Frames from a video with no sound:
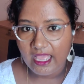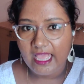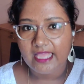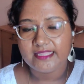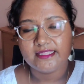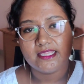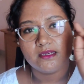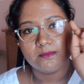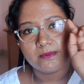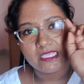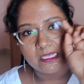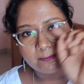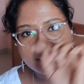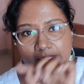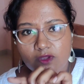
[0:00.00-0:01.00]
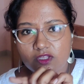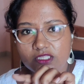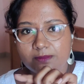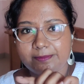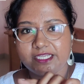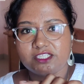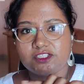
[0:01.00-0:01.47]
and then keep it on
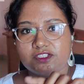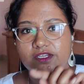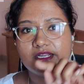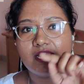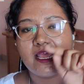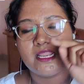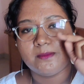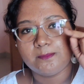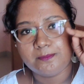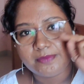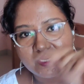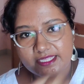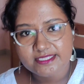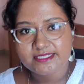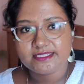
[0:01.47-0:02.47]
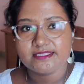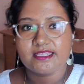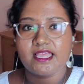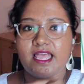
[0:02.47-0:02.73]
the picture and press